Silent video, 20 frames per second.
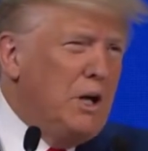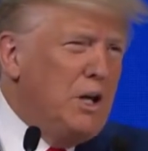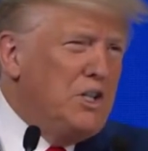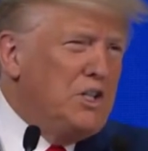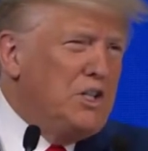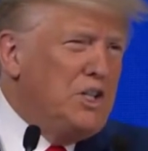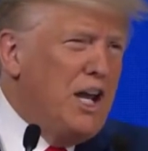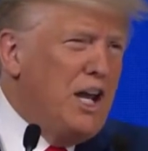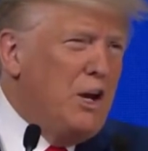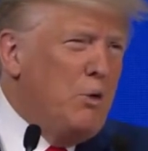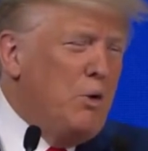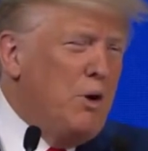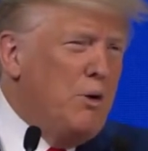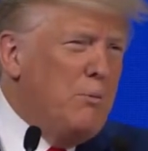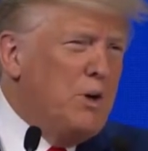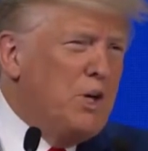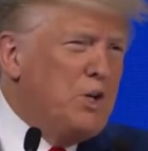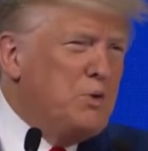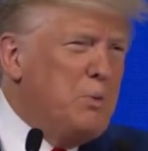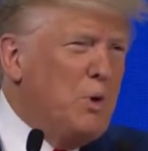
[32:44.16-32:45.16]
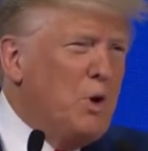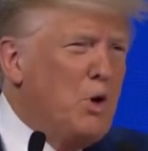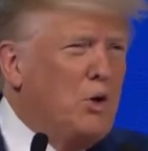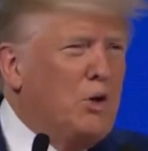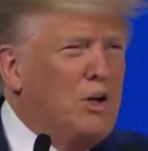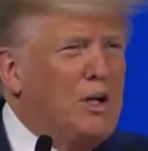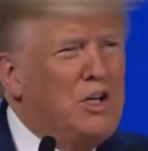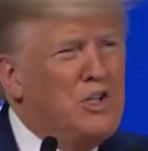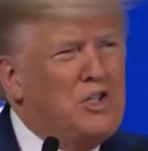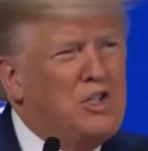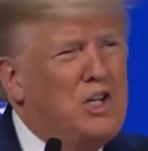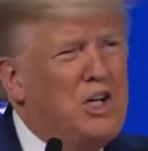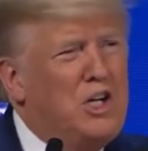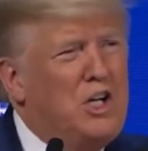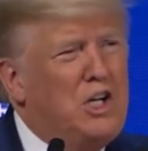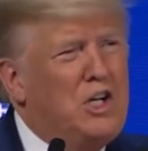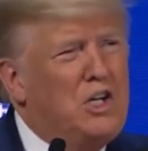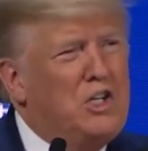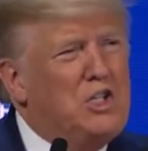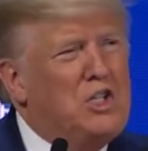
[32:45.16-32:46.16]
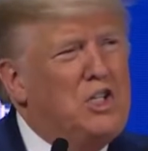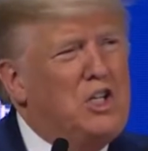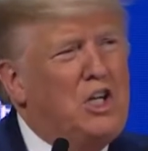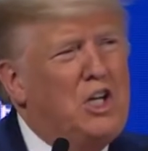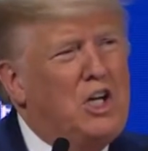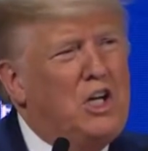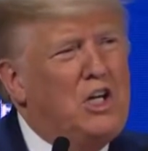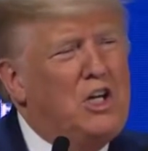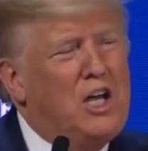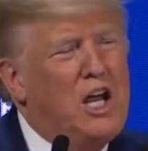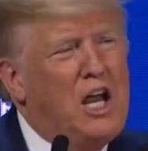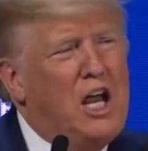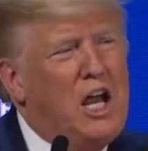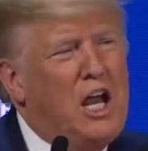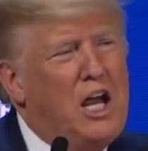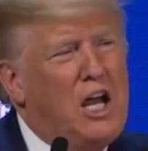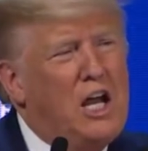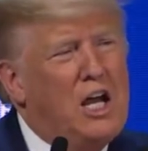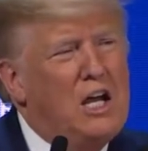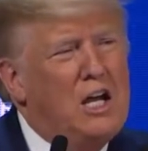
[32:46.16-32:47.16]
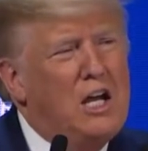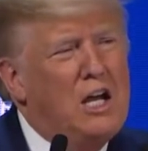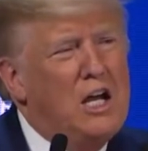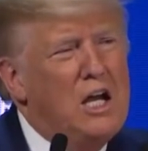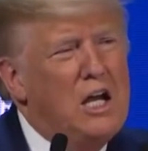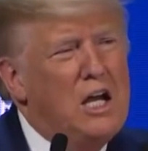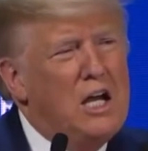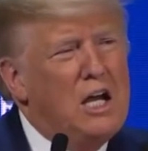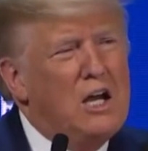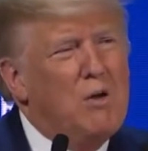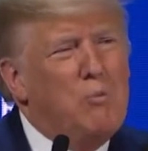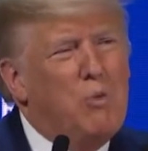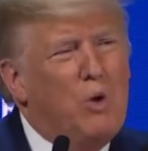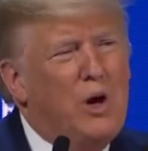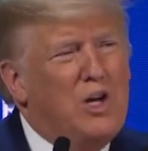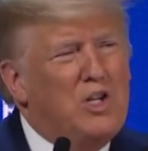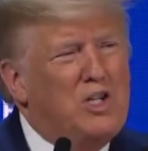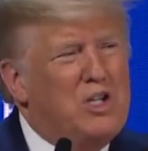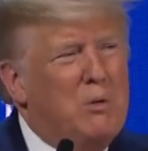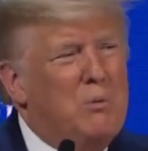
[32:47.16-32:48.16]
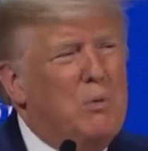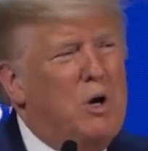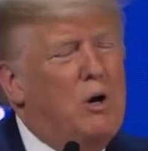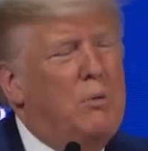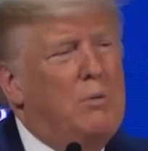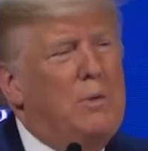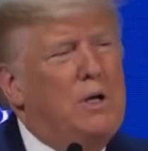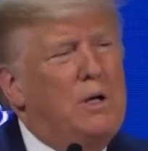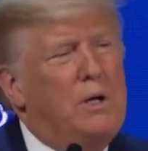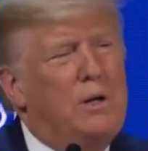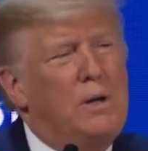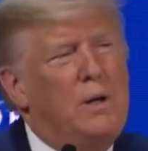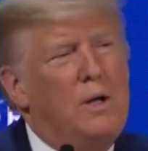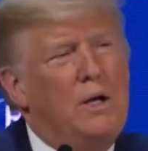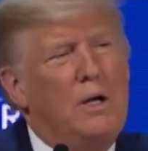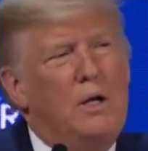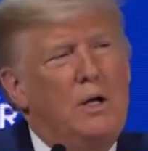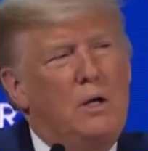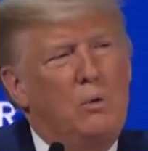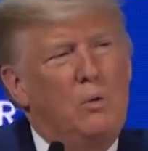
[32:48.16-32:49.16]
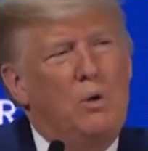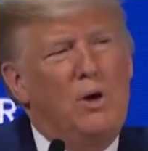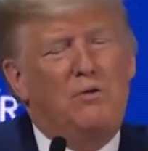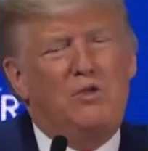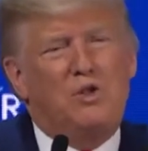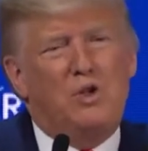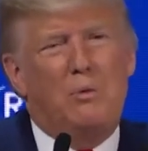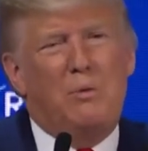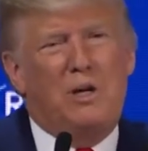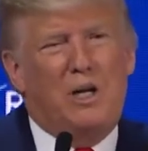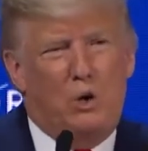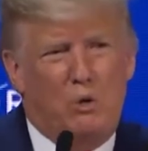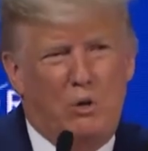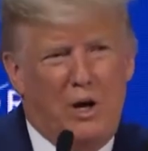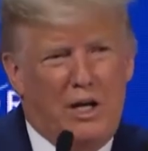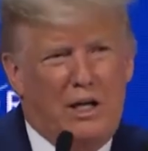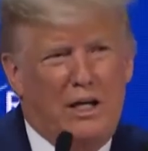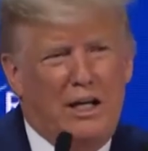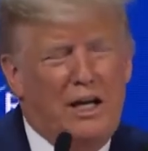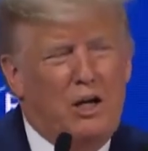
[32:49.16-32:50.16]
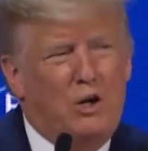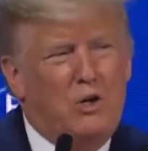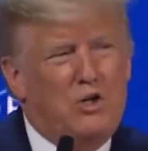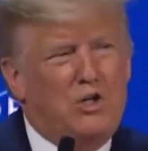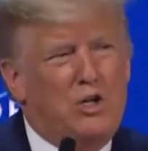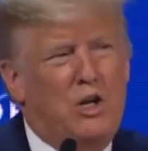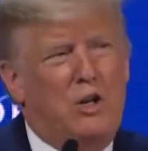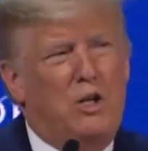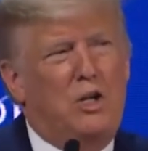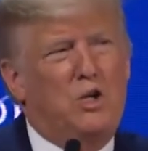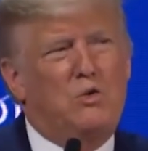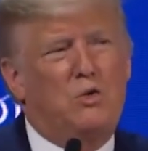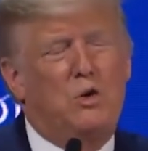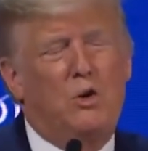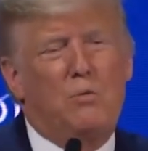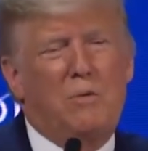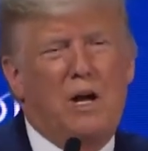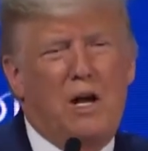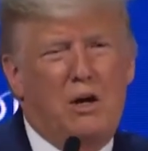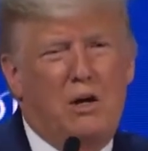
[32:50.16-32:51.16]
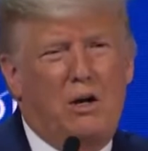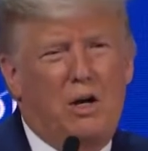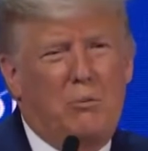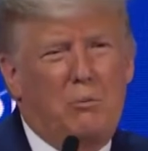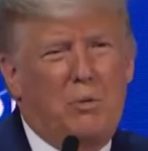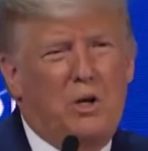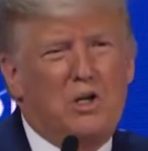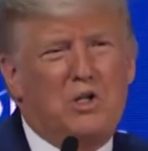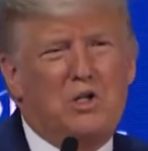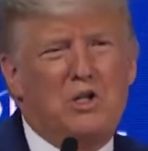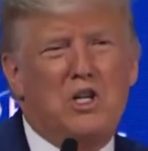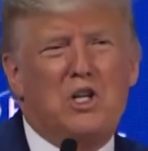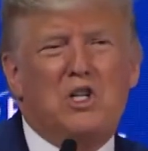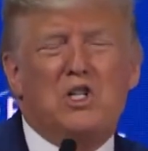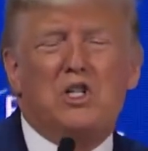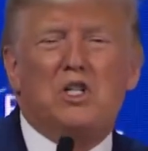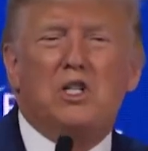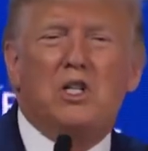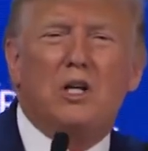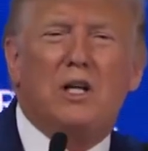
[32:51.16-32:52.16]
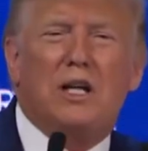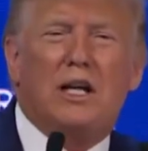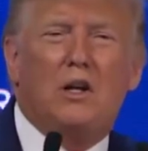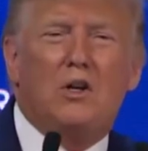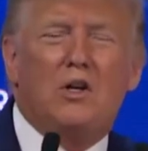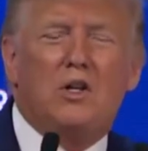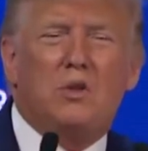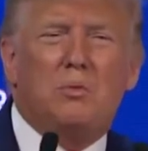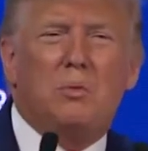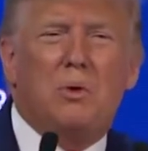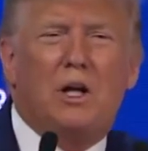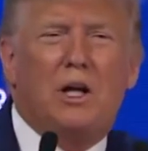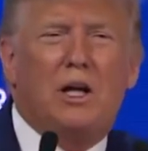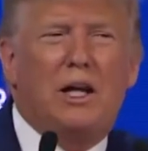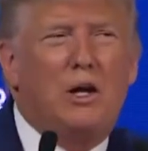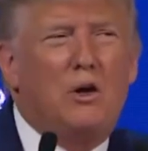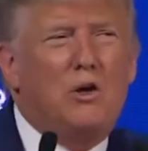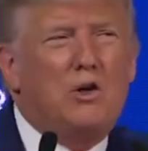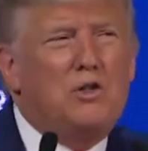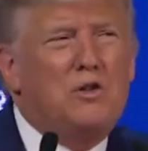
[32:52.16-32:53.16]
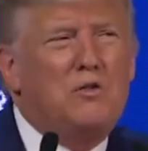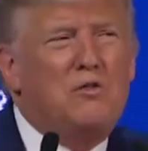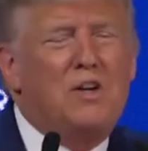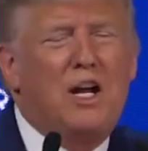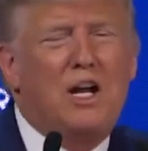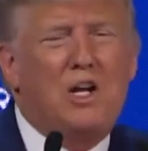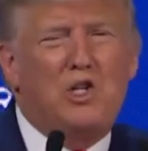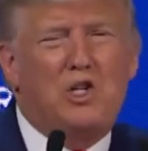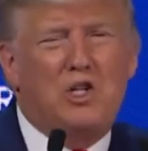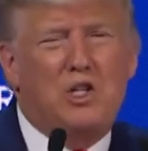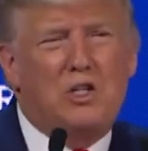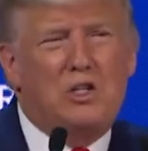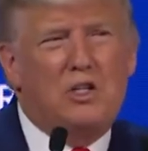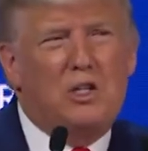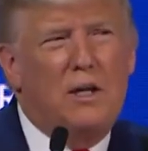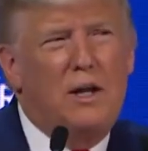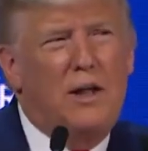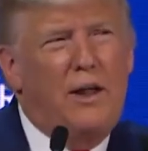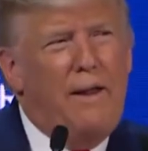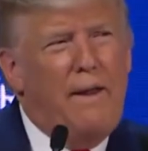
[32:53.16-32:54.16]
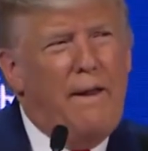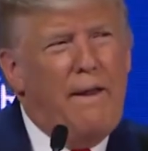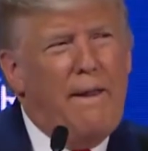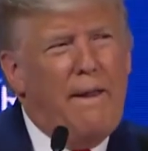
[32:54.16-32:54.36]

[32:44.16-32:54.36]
but instead we must boldly seize the day and embrace the moment. We have so many great leaders in this room, not only business leaders, but leaders of nations.